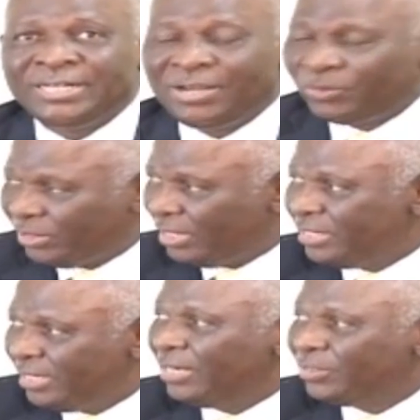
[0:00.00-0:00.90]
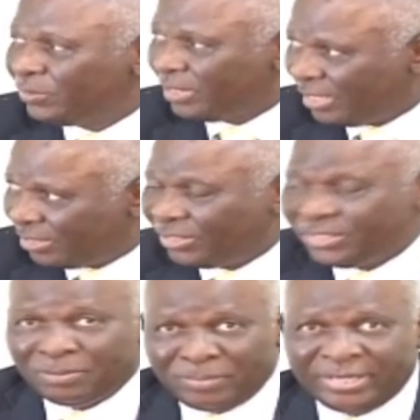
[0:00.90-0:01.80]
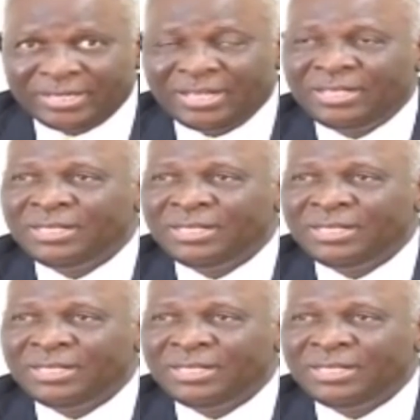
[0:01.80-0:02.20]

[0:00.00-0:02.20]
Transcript: I was sent here to Kingston, Jamaica,